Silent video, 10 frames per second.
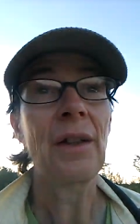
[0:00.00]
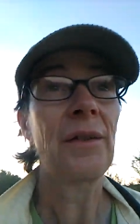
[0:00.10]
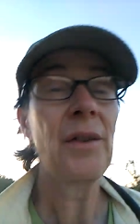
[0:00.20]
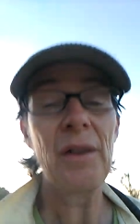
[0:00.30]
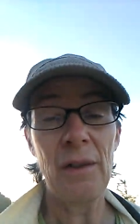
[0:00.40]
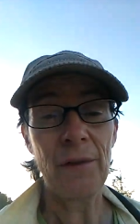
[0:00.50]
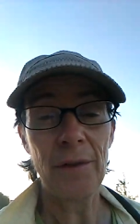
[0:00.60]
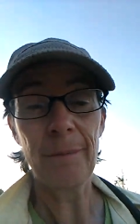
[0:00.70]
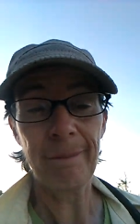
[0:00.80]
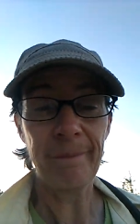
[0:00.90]
as it
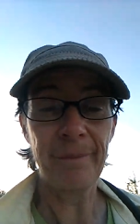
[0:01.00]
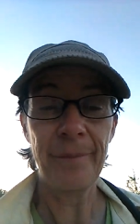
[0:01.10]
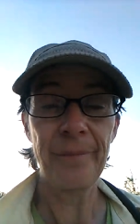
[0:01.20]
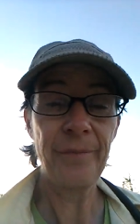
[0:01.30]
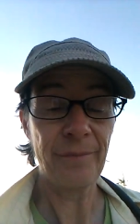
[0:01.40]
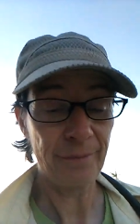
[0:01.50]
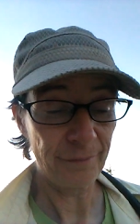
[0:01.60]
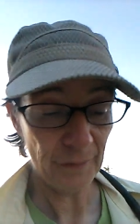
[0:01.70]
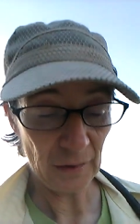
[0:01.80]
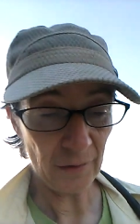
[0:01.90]
is.
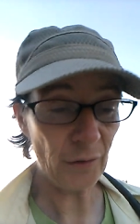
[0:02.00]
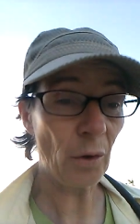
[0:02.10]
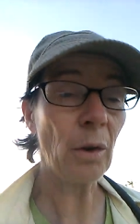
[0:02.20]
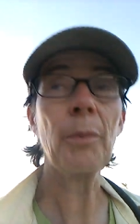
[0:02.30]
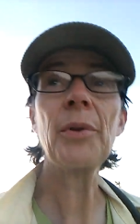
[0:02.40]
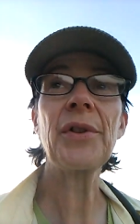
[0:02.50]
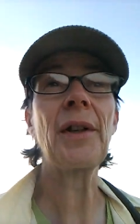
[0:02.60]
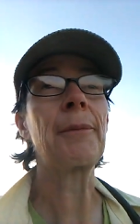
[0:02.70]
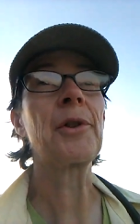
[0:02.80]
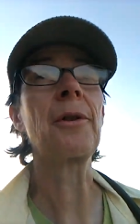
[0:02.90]
It's all
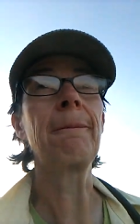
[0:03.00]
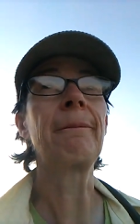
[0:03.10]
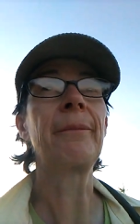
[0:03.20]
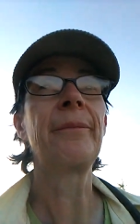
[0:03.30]
perception.